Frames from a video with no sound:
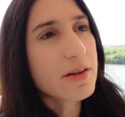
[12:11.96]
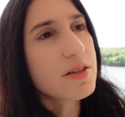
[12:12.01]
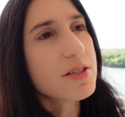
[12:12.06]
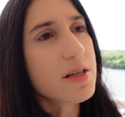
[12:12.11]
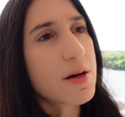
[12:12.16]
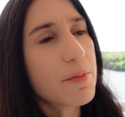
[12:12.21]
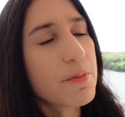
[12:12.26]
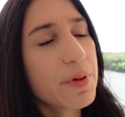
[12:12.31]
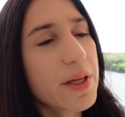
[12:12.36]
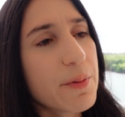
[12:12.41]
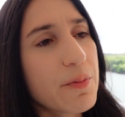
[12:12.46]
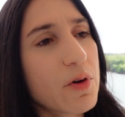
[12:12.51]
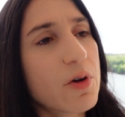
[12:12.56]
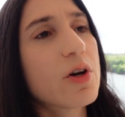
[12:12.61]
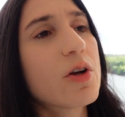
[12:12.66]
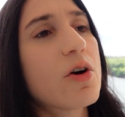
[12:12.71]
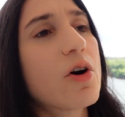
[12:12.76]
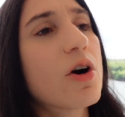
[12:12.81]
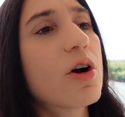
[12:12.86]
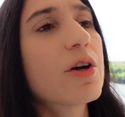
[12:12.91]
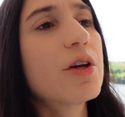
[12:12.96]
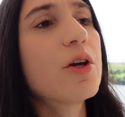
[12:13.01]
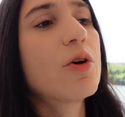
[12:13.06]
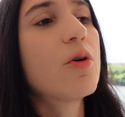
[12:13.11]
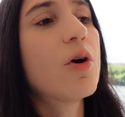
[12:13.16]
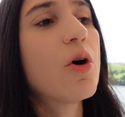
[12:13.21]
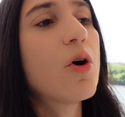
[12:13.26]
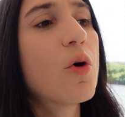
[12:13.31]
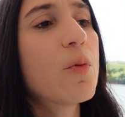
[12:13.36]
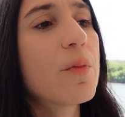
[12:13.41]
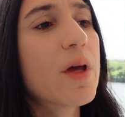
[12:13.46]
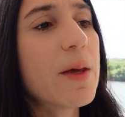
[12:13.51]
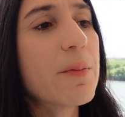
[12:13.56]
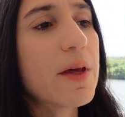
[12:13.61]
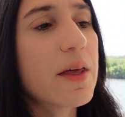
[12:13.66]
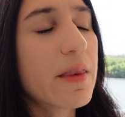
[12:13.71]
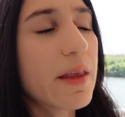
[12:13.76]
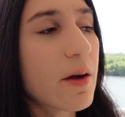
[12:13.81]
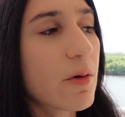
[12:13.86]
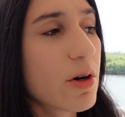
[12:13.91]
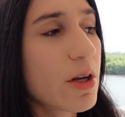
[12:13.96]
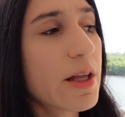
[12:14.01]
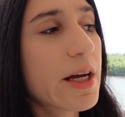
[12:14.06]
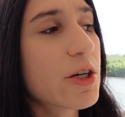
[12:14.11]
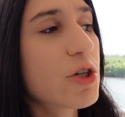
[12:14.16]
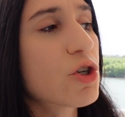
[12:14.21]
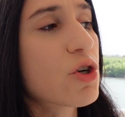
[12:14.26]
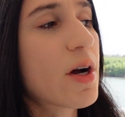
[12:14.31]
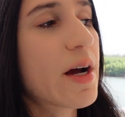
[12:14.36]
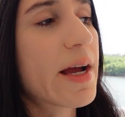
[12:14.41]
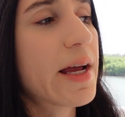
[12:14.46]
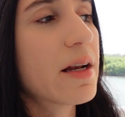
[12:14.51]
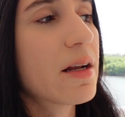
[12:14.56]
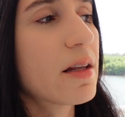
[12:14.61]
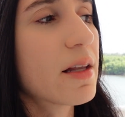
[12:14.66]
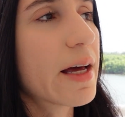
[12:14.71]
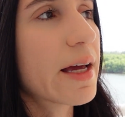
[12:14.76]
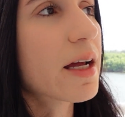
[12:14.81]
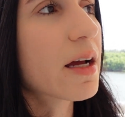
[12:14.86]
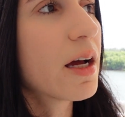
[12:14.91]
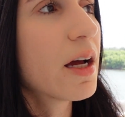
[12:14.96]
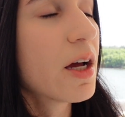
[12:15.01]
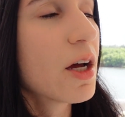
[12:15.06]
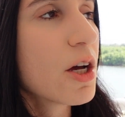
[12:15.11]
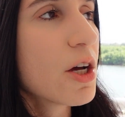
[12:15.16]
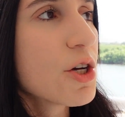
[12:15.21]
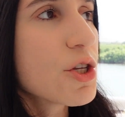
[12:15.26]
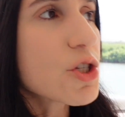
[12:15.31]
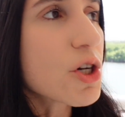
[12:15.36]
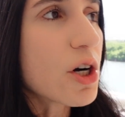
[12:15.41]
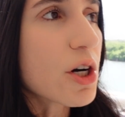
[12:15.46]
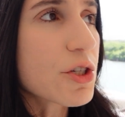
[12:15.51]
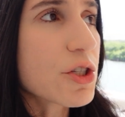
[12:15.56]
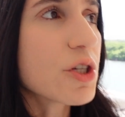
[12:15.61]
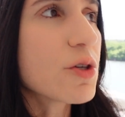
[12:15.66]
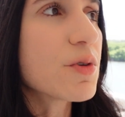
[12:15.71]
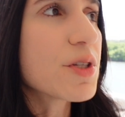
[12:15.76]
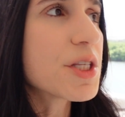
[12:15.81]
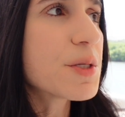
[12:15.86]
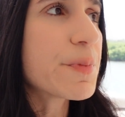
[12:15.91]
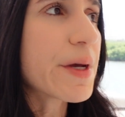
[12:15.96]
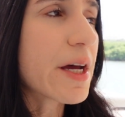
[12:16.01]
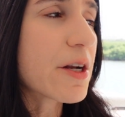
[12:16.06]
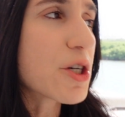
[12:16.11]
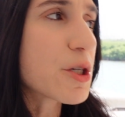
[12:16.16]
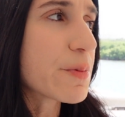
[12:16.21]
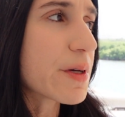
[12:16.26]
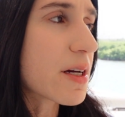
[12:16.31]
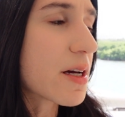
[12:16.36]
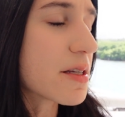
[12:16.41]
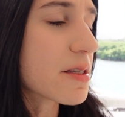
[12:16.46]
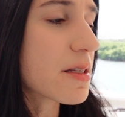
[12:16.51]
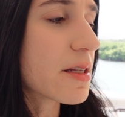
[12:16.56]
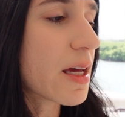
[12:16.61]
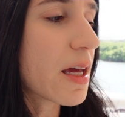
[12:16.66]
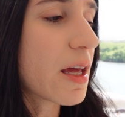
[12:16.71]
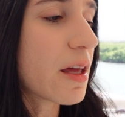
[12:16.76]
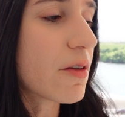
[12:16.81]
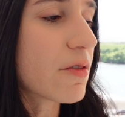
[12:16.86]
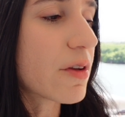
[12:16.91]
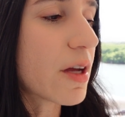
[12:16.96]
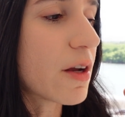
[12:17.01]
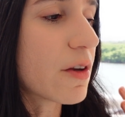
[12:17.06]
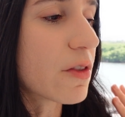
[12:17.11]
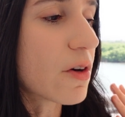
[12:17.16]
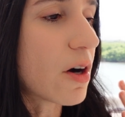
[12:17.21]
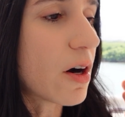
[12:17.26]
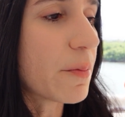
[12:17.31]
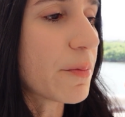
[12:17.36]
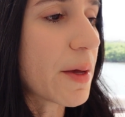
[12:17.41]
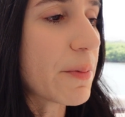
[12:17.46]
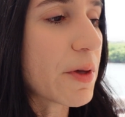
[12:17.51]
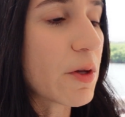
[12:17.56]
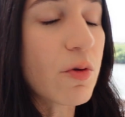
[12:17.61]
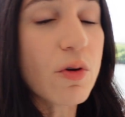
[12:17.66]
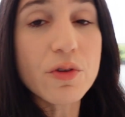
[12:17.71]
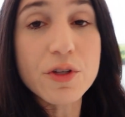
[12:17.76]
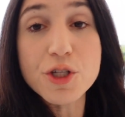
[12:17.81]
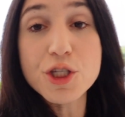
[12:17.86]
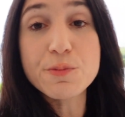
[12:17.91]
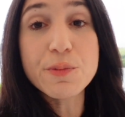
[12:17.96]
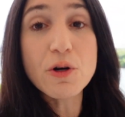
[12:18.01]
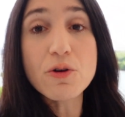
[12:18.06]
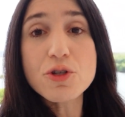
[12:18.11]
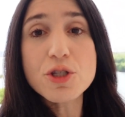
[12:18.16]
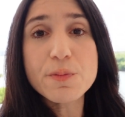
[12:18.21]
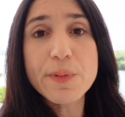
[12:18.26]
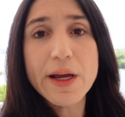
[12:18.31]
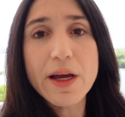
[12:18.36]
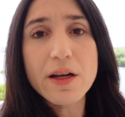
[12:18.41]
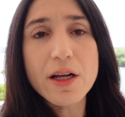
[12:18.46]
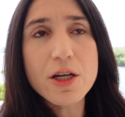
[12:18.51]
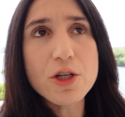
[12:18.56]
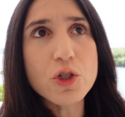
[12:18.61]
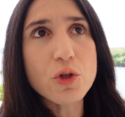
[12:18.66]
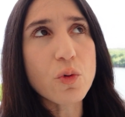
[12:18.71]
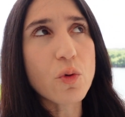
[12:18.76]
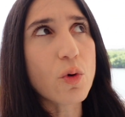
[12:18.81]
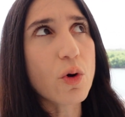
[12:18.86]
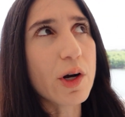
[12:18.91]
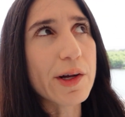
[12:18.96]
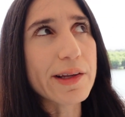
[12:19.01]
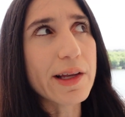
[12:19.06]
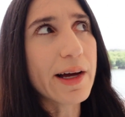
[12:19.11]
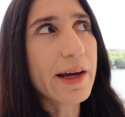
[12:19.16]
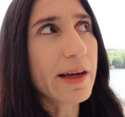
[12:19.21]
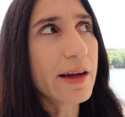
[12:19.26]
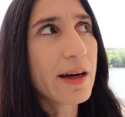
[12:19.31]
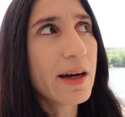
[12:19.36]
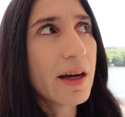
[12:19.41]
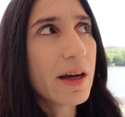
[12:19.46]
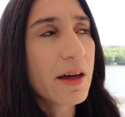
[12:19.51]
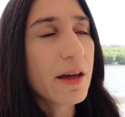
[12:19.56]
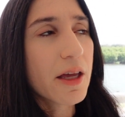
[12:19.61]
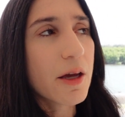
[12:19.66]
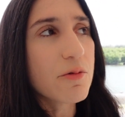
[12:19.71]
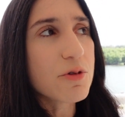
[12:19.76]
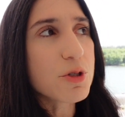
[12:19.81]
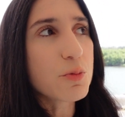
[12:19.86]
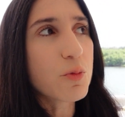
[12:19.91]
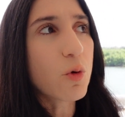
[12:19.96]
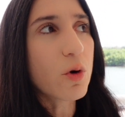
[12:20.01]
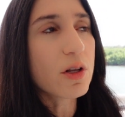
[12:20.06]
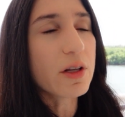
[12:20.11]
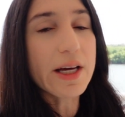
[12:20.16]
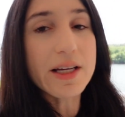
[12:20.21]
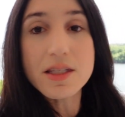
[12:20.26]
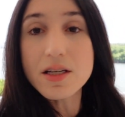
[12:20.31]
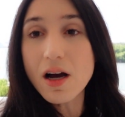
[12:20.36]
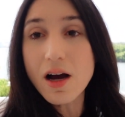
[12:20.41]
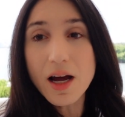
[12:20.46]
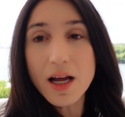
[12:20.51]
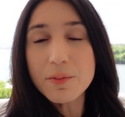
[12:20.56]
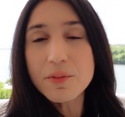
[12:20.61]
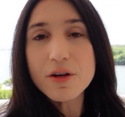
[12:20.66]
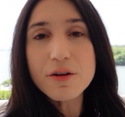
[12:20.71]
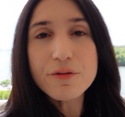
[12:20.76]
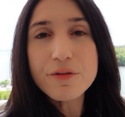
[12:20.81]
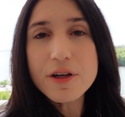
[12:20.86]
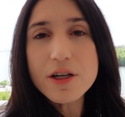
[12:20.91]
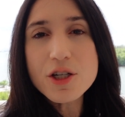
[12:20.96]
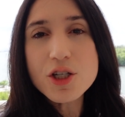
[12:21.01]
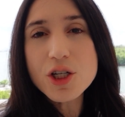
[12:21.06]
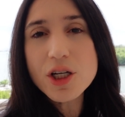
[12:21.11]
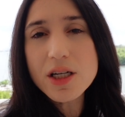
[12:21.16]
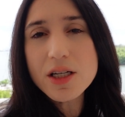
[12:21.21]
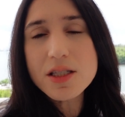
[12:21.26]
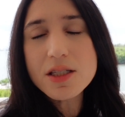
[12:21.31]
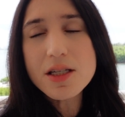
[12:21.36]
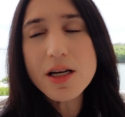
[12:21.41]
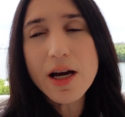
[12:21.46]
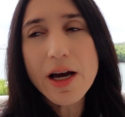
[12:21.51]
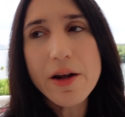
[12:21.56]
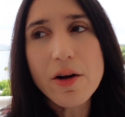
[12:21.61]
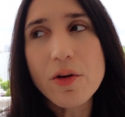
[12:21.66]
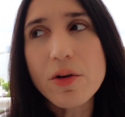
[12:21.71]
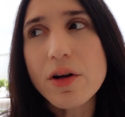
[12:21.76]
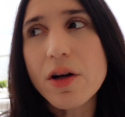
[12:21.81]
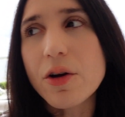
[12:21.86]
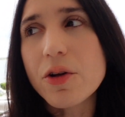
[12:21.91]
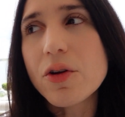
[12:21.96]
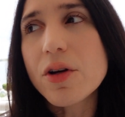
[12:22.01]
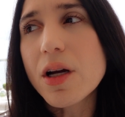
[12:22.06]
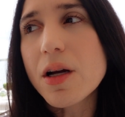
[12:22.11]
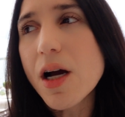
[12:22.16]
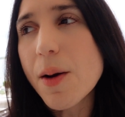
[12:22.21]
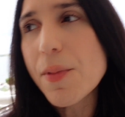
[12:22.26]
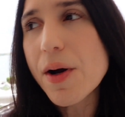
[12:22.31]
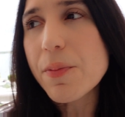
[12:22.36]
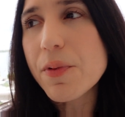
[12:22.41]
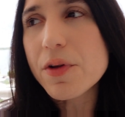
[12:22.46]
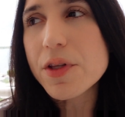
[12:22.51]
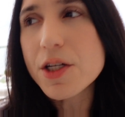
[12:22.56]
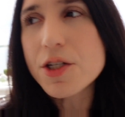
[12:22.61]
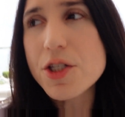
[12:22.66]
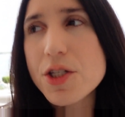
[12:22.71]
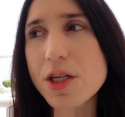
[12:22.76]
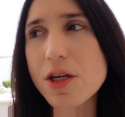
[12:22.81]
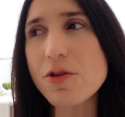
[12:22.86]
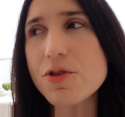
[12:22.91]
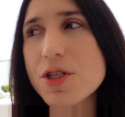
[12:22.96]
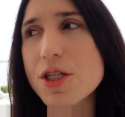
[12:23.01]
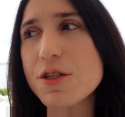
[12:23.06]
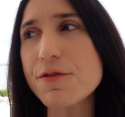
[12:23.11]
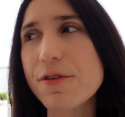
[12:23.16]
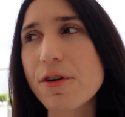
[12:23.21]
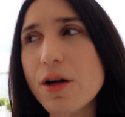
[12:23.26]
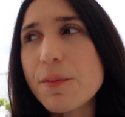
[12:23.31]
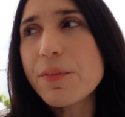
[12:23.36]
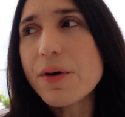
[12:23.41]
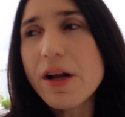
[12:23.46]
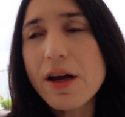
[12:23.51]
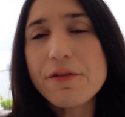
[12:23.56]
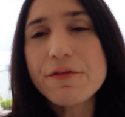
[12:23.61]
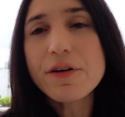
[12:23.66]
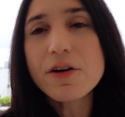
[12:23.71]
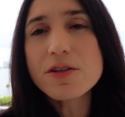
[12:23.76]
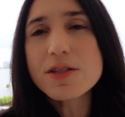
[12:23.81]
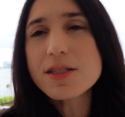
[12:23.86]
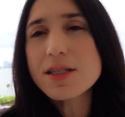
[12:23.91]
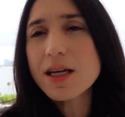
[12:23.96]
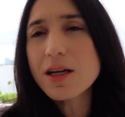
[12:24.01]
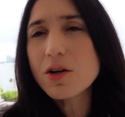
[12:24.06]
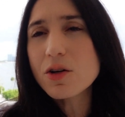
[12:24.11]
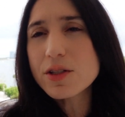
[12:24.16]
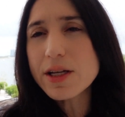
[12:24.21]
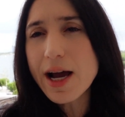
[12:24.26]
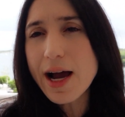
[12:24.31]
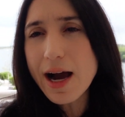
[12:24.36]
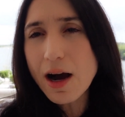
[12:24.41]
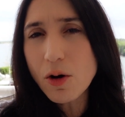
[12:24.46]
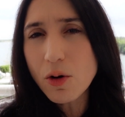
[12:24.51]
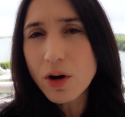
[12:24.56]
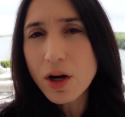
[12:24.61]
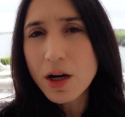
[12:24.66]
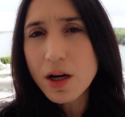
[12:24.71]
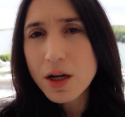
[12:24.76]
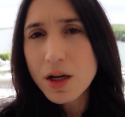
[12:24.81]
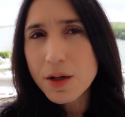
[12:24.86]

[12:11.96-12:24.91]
Some people could argue, oh, maybe they were like trying to like talk to you in Spanish because they thought maybe you only spoke Spanish, or like it was more like time efficient. I don't know. You could come up with excuses for it, but I felt singled out